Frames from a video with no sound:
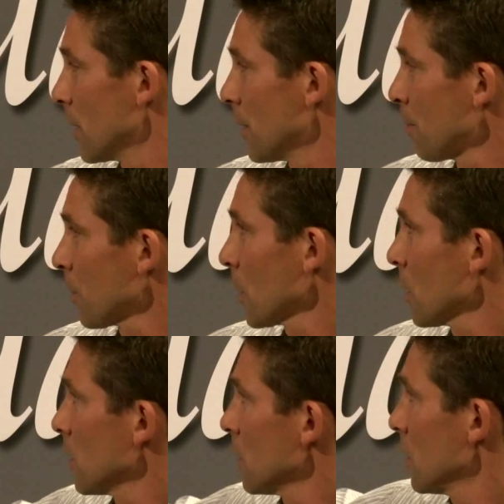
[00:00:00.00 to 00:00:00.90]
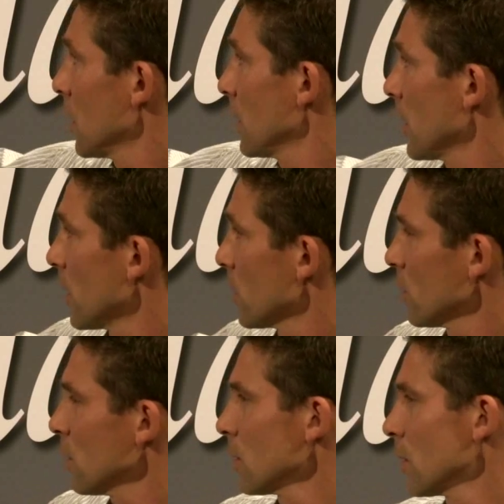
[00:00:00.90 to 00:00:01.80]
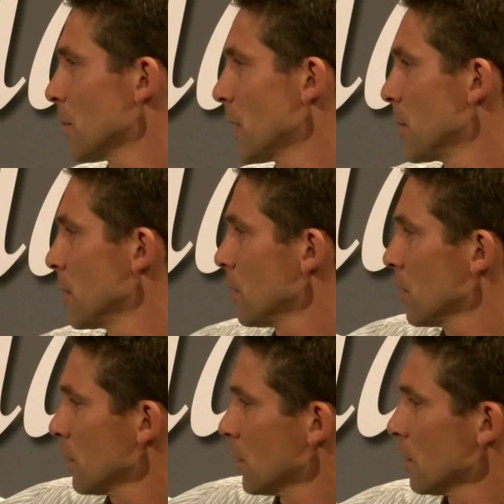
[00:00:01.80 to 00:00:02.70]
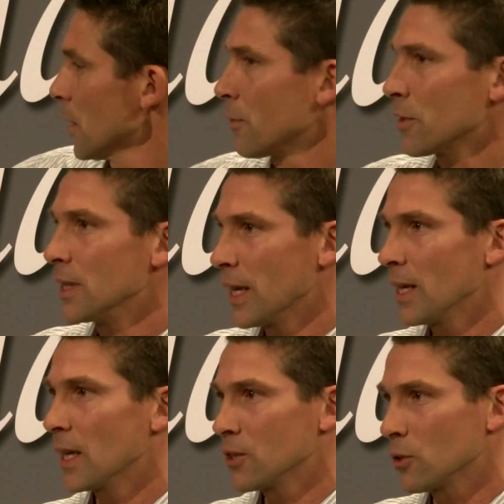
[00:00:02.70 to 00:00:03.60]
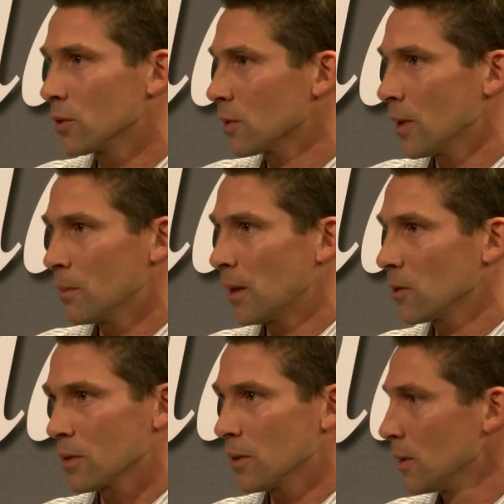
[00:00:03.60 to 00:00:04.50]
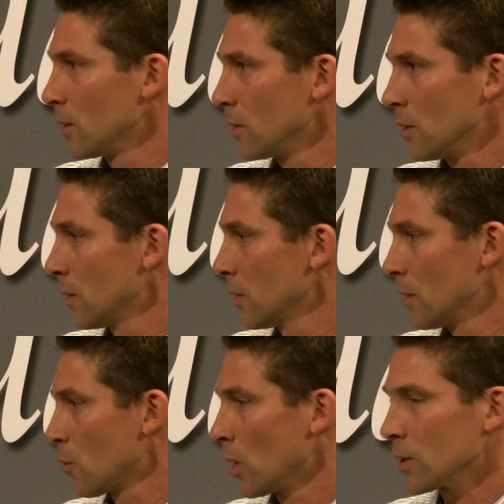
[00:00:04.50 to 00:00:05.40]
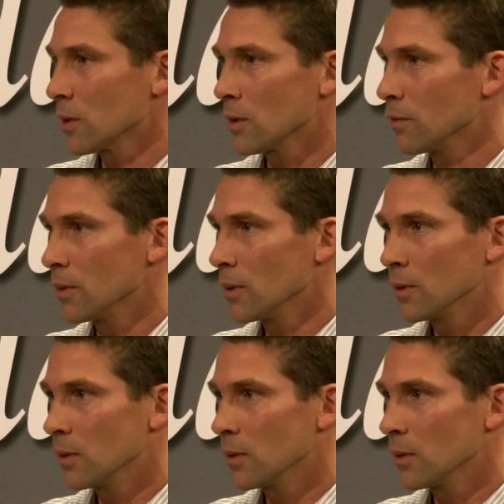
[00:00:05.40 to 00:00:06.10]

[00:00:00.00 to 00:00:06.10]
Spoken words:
and then I thought, oh no, maybe every day I stood about a quarter of